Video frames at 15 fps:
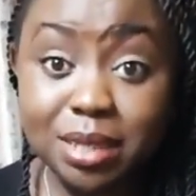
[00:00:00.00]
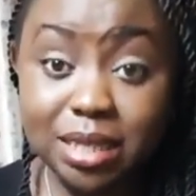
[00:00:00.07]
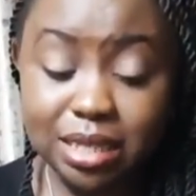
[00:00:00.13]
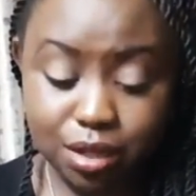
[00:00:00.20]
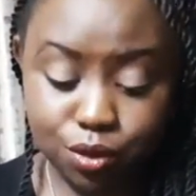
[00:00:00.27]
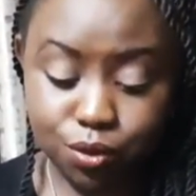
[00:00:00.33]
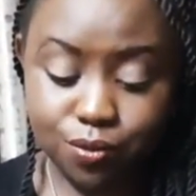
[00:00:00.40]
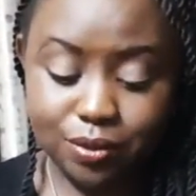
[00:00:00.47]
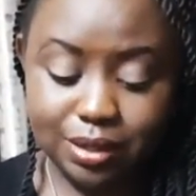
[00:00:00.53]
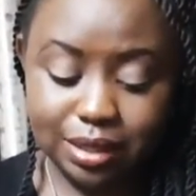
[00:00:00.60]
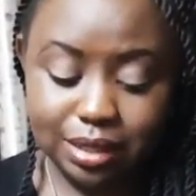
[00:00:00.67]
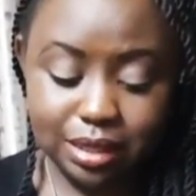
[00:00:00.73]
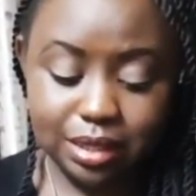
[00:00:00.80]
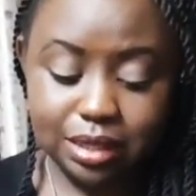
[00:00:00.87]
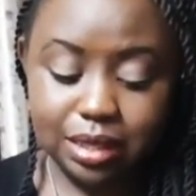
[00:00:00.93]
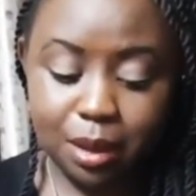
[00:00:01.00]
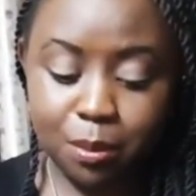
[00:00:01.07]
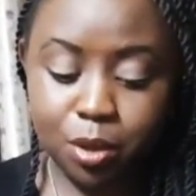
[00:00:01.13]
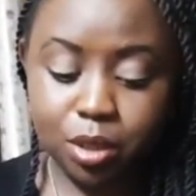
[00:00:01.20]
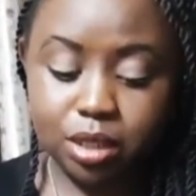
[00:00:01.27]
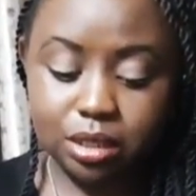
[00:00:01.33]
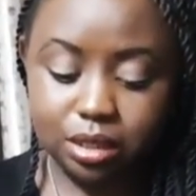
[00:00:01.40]
meters of this. I
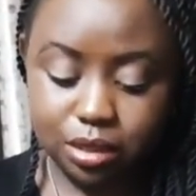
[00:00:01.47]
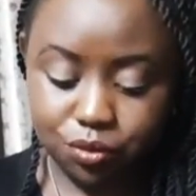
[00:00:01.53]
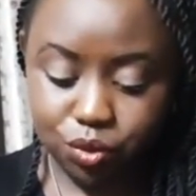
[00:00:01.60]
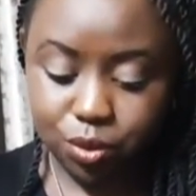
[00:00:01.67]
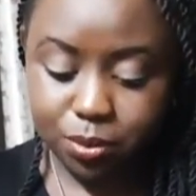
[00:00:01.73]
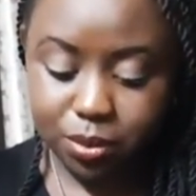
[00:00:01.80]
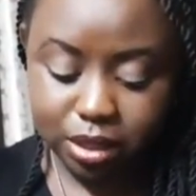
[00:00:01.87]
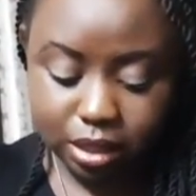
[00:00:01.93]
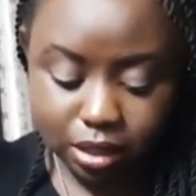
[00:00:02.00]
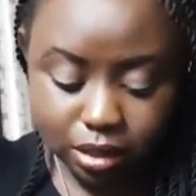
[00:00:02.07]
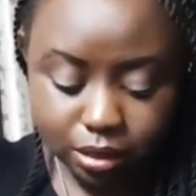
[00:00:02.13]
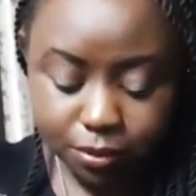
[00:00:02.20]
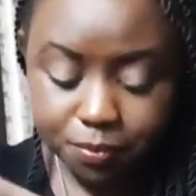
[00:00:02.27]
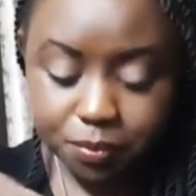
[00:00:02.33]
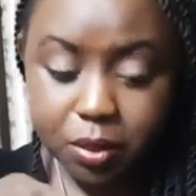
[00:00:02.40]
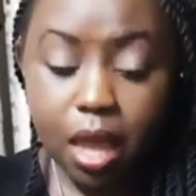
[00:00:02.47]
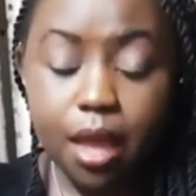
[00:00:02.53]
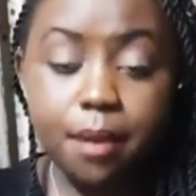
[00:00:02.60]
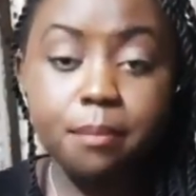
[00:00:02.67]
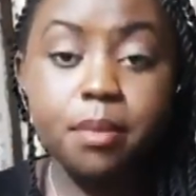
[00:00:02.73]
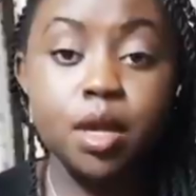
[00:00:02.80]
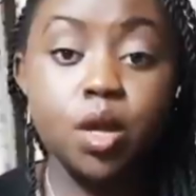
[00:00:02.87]
bought it in 3 meters
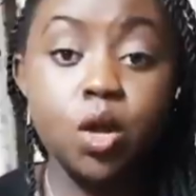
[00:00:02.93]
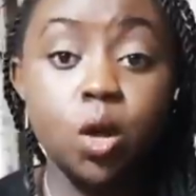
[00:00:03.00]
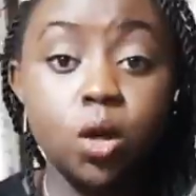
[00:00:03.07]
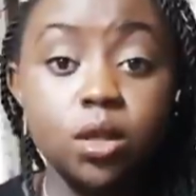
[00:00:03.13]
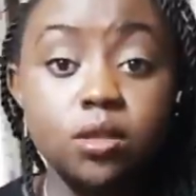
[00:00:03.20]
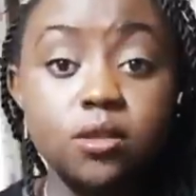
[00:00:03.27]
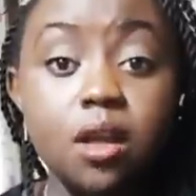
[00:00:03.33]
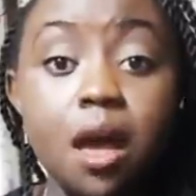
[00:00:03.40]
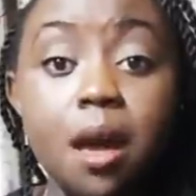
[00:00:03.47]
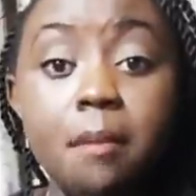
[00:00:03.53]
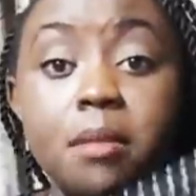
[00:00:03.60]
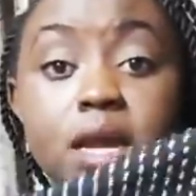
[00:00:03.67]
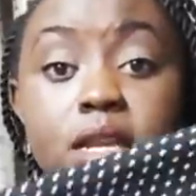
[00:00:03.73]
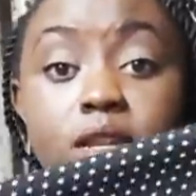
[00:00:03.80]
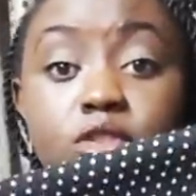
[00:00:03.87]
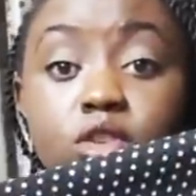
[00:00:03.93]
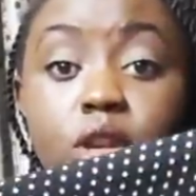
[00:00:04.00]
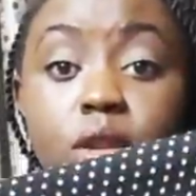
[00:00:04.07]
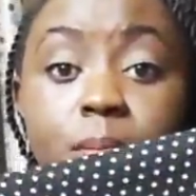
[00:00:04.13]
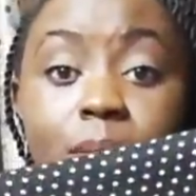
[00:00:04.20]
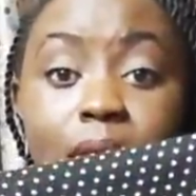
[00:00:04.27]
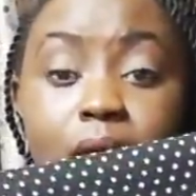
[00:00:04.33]
because my
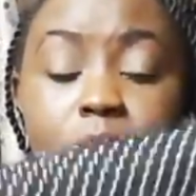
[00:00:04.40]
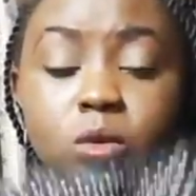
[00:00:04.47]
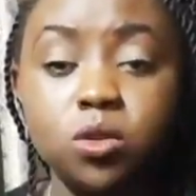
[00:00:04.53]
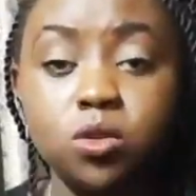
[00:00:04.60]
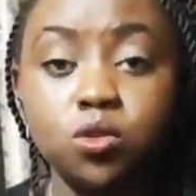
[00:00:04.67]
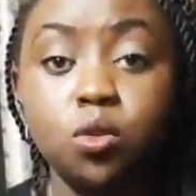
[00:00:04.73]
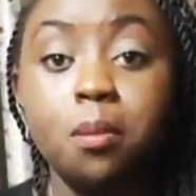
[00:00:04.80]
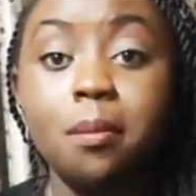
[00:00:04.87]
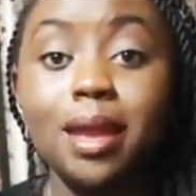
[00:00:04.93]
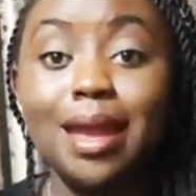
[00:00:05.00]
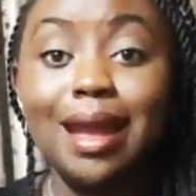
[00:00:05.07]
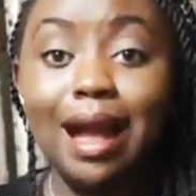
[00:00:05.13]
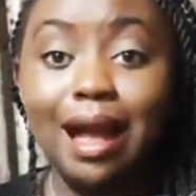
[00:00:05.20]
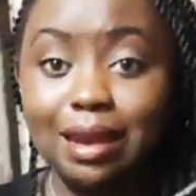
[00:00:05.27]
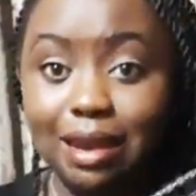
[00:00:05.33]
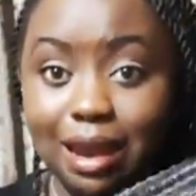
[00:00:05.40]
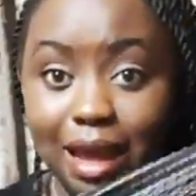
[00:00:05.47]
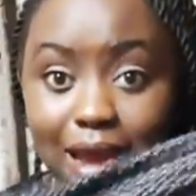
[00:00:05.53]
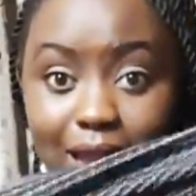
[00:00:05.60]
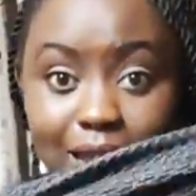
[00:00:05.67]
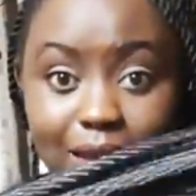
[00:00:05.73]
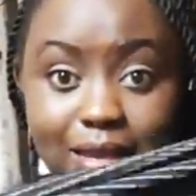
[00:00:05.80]
initial plan was to make a
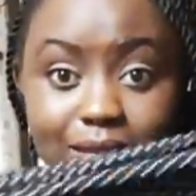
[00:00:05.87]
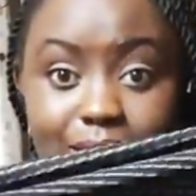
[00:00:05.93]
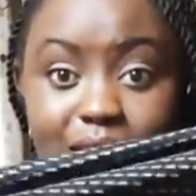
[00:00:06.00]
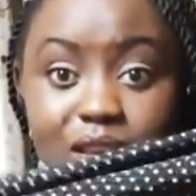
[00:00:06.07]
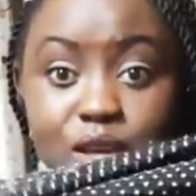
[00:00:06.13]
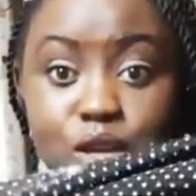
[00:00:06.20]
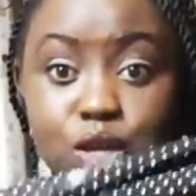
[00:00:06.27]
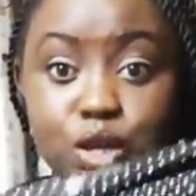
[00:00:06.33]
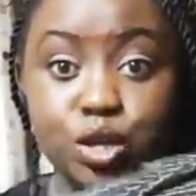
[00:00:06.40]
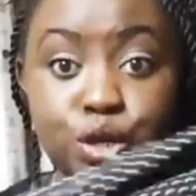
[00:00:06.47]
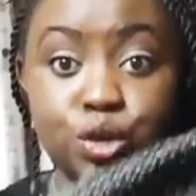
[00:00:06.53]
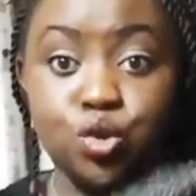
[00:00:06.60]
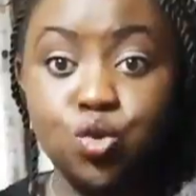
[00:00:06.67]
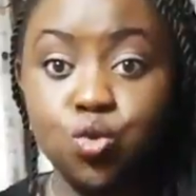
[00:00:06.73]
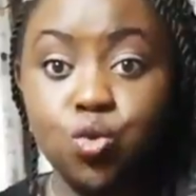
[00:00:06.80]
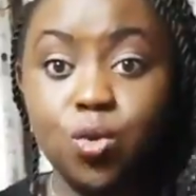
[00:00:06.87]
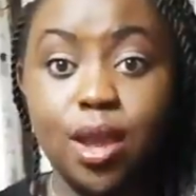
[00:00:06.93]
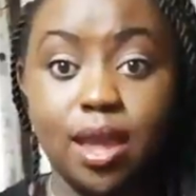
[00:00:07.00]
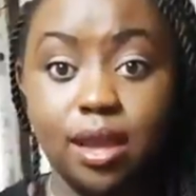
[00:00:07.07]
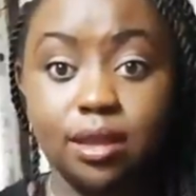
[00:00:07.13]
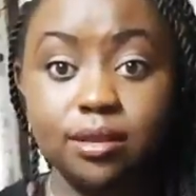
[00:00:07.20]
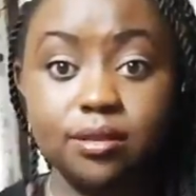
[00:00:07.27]
nice
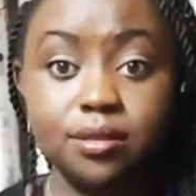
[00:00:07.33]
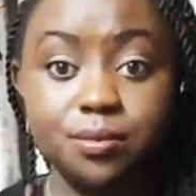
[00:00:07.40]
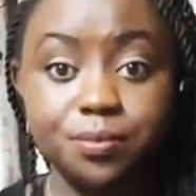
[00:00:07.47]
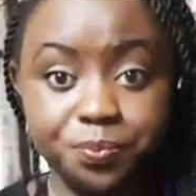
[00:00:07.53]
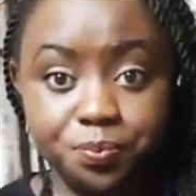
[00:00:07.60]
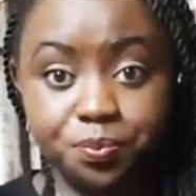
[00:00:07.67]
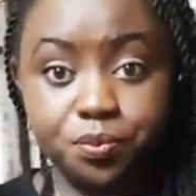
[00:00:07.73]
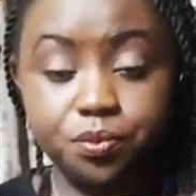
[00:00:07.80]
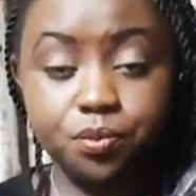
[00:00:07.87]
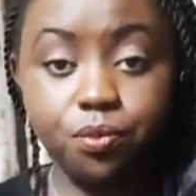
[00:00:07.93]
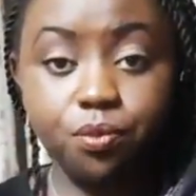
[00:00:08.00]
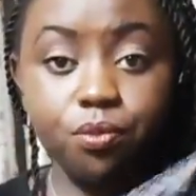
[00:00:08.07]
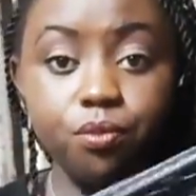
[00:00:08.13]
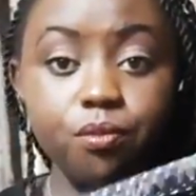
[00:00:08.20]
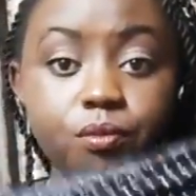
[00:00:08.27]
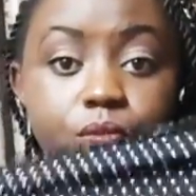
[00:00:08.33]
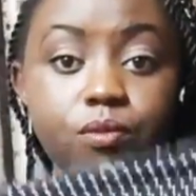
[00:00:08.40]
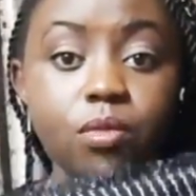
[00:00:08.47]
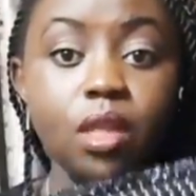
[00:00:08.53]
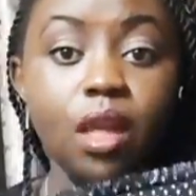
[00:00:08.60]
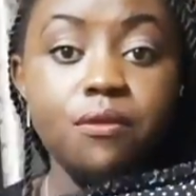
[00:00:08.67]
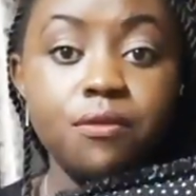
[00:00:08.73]
dress
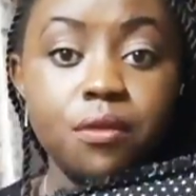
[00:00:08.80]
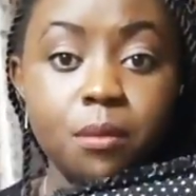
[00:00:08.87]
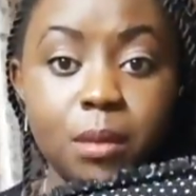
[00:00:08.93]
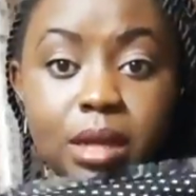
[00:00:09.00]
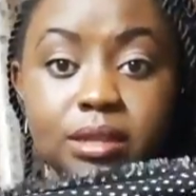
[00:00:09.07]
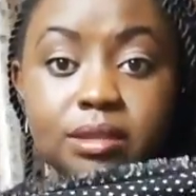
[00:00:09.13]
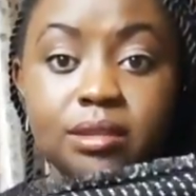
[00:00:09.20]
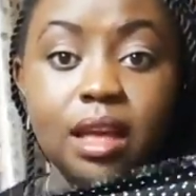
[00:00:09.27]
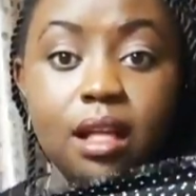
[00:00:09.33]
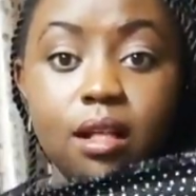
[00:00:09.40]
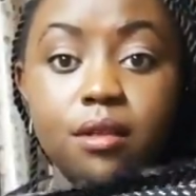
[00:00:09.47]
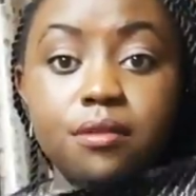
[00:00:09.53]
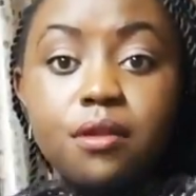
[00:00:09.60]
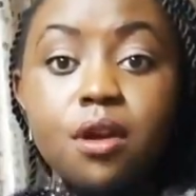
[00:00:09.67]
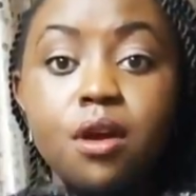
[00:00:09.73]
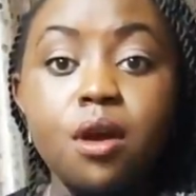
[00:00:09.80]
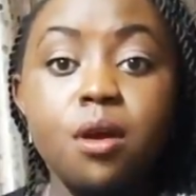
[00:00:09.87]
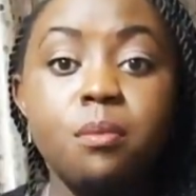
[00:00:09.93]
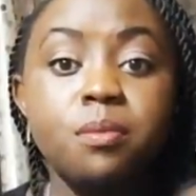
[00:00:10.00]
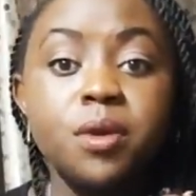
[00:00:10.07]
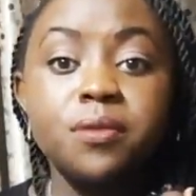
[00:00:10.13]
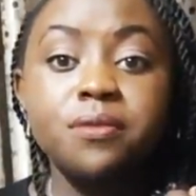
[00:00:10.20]
for myself,
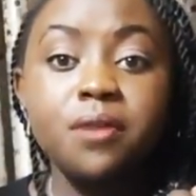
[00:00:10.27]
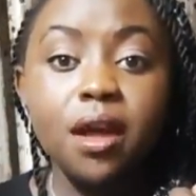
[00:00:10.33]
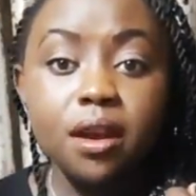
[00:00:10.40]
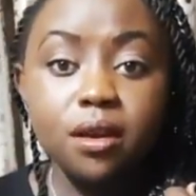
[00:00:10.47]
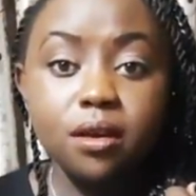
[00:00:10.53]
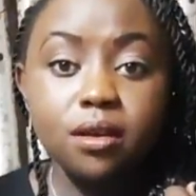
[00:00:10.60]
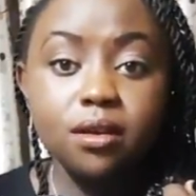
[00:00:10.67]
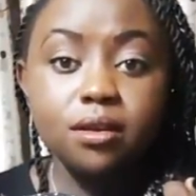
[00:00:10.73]
preferably